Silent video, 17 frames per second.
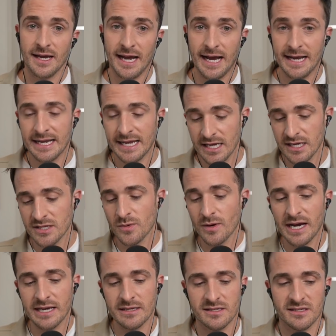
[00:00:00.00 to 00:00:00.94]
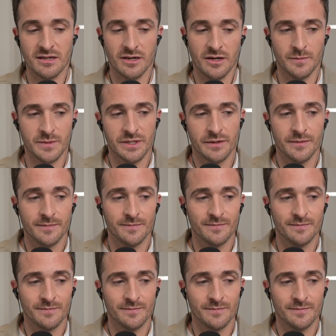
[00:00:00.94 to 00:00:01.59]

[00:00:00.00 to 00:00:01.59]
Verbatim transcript: And here's why it stopped.